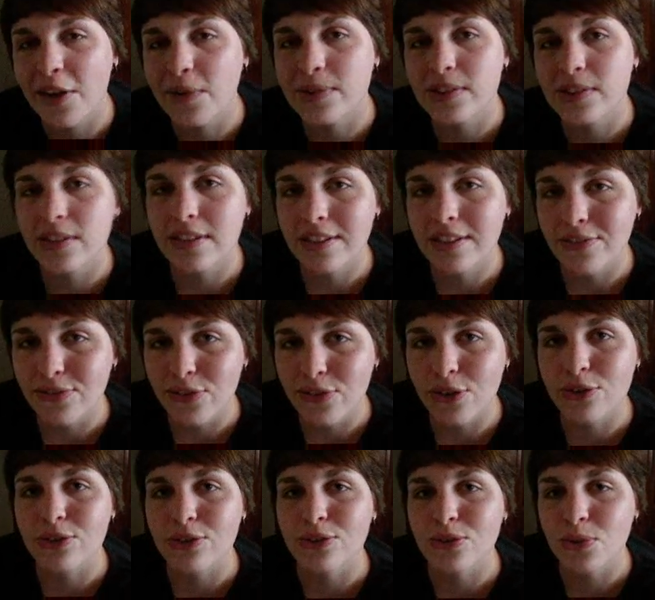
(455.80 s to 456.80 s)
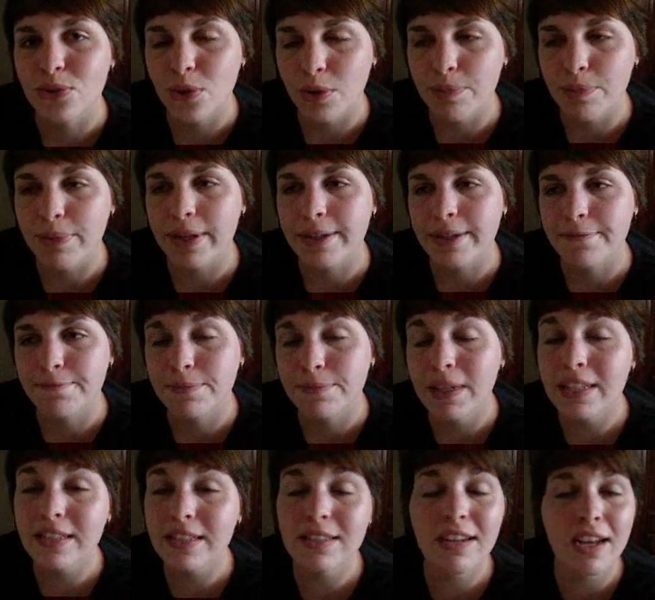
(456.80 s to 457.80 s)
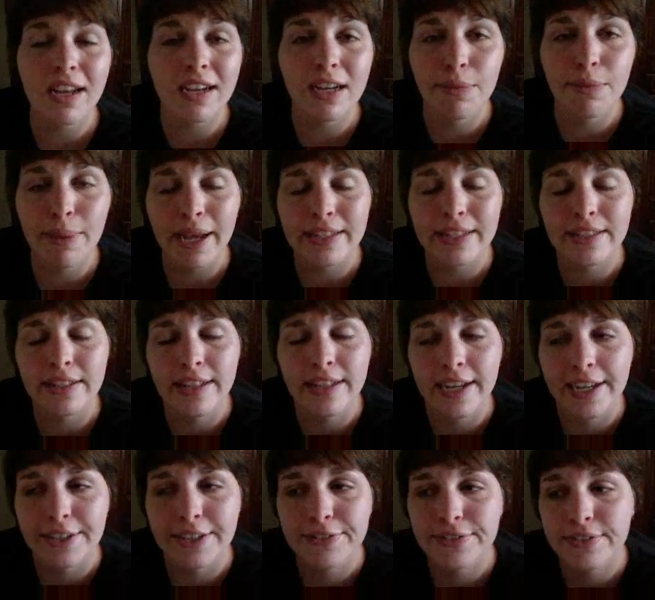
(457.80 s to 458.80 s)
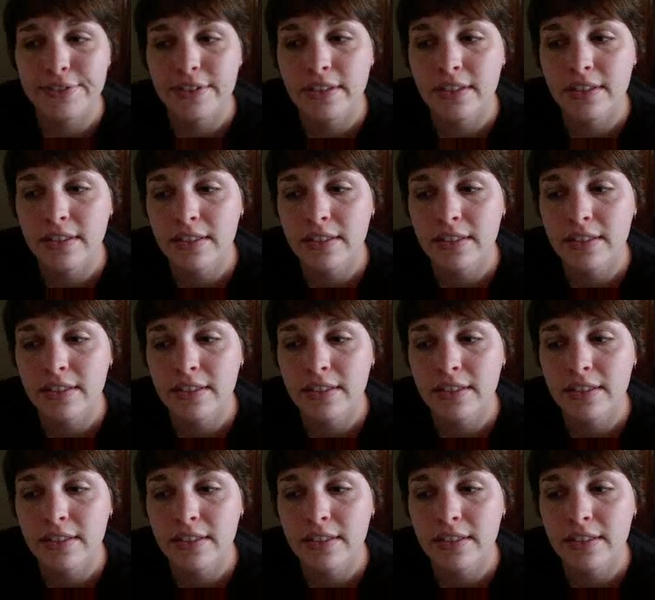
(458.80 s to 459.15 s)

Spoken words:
there was the frozen scorpion. It did not come back to life.